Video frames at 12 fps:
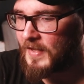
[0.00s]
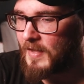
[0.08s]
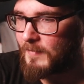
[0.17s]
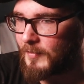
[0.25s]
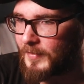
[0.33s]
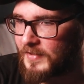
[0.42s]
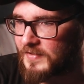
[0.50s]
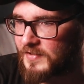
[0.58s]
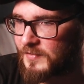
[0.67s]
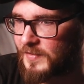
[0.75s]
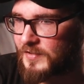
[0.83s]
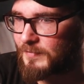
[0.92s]
but we can
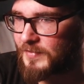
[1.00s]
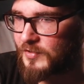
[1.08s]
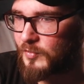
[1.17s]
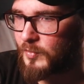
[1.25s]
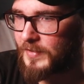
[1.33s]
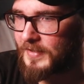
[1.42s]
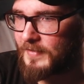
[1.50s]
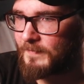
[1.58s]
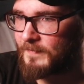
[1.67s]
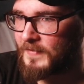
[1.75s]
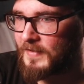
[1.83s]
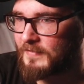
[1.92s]
switch between
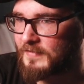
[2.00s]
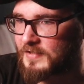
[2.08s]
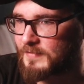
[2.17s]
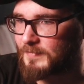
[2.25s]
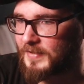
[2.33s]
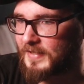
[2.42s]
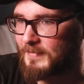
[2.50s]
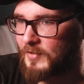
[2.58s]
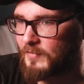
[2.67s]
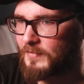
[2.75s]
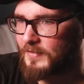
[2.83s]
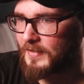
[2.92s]
display
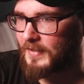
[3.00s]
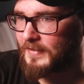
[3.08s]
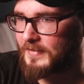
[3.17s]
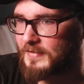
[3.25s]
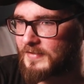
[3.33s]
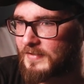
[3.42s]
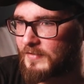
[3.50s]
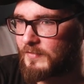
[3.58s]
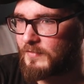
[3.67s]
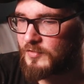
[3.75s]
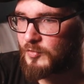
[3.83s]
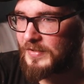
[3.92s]
mode like
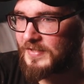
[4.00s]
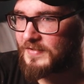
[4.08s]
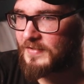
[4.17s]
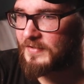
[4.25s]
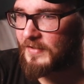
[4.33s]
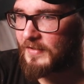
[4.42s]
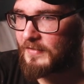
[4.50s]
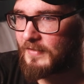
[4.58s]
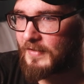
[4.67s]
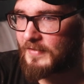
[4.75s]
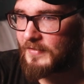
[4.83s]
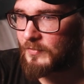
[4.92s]
so, twist the dial,
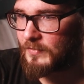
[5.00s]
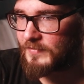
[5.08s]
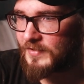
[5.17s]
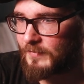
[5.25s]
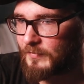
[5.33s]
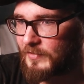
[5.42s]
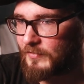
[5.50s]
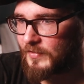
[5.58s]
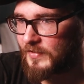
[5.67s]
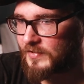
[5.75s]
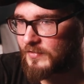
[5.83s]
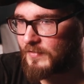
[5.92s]
and then all of a sudden we're on
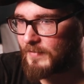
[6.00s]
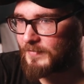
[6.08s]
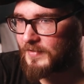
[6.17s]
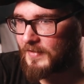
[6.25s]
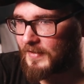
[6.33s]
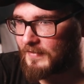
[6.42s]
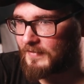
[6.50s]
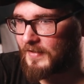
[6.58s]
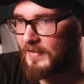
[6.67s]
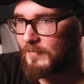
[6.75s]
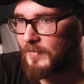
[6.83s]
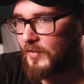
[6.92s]
our script, and
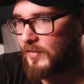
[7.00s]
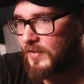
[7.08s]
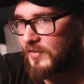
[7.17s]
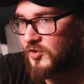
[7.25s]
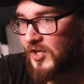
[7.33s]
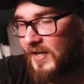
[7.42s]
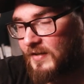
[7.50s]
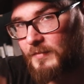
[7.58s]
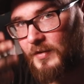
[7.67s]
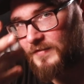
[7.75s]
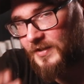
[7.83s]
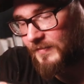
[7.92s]
then we're on our chat.
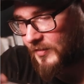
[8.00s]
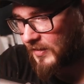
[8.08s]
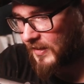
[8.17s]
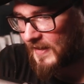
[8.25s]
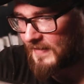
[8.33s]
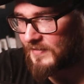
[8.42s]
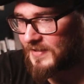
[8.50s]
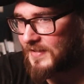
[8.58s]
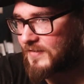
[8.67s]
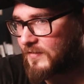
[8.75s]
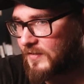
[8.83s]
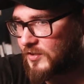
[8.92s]
Obviously I'm not live, so
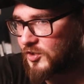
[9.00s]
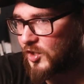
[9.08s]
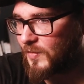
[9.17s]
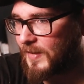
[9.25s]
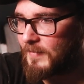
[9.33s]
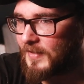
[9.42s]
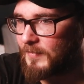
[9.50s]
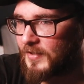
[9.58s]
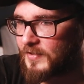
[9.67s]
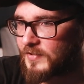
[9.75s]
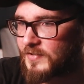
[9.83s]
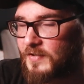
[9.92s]
that's not going to show up, and then we
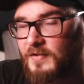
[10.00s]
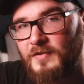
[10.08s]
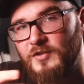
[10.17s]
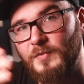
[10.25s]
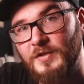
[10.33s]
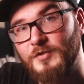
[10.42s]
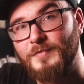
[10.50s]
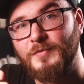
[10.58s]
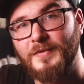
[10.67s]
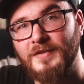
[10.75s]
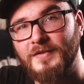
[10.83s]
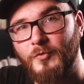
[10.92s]
can just switch
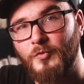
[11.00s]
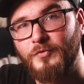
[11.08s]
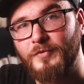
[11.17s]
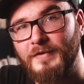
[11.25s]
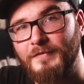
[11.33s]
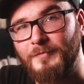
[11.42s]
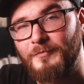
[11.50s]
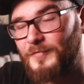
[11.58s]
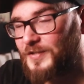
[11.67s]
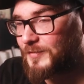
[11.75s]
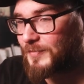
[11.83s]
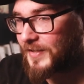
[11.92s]
between all 3 of them,
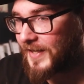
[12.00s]
which is pretty